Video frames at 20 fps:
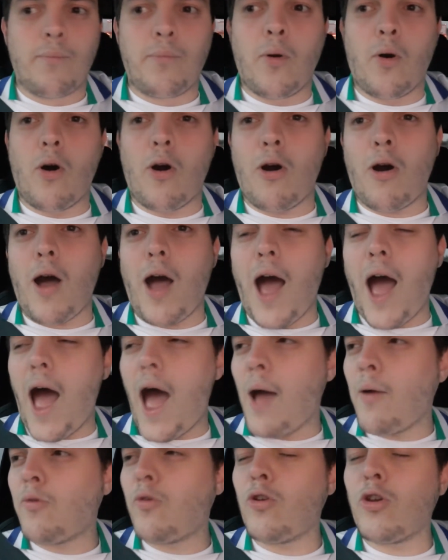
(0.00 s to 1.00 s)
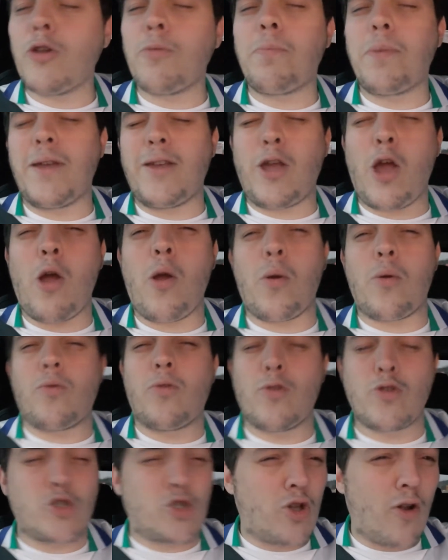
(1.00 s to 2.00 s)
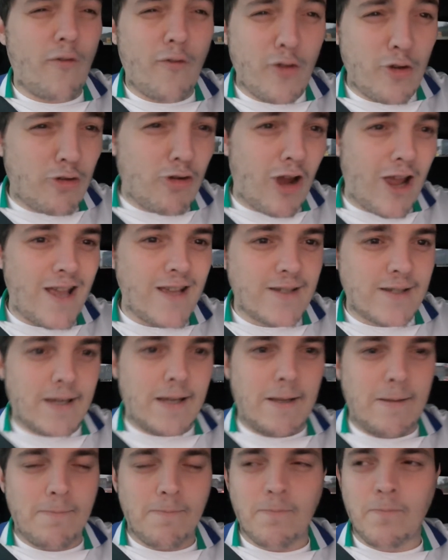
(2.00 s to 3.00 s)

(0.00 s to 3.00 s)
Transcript: but I'm gonna be going something crazy.